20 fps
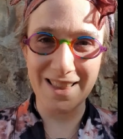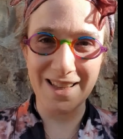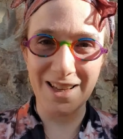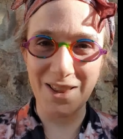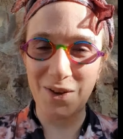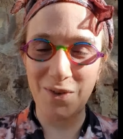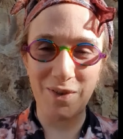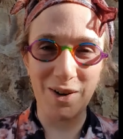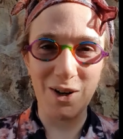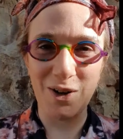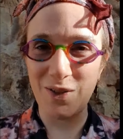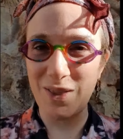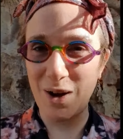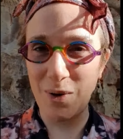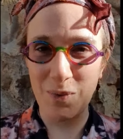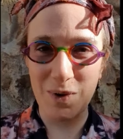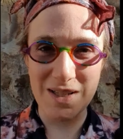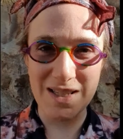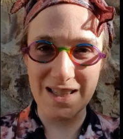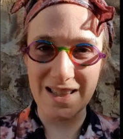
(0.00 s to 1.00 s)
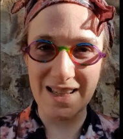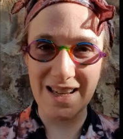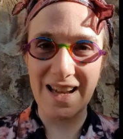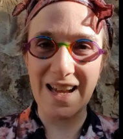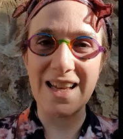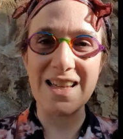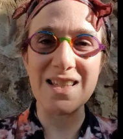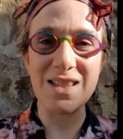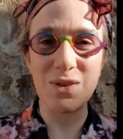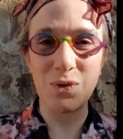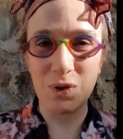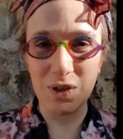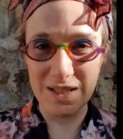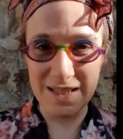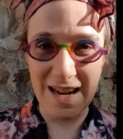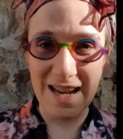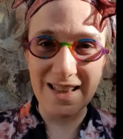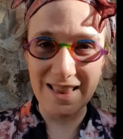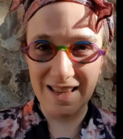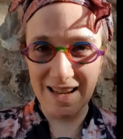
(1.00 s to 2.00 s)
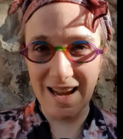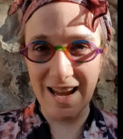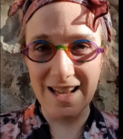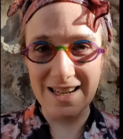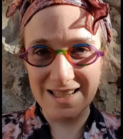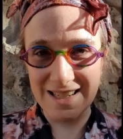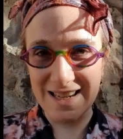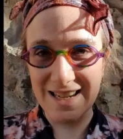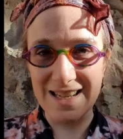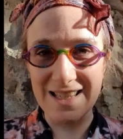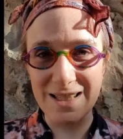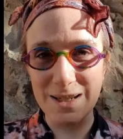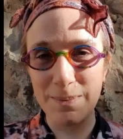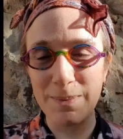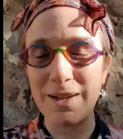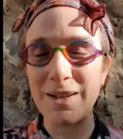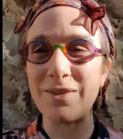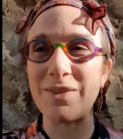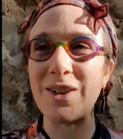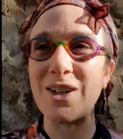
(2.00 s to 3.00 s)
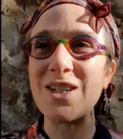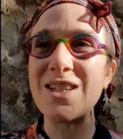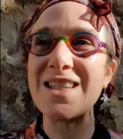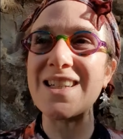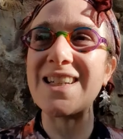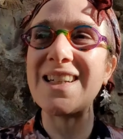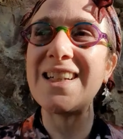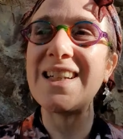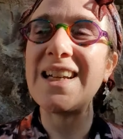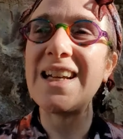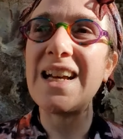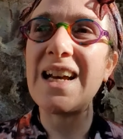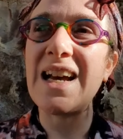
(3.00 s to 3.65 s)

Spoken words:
in the other video and that wasn't the case. Take the antihistamine first.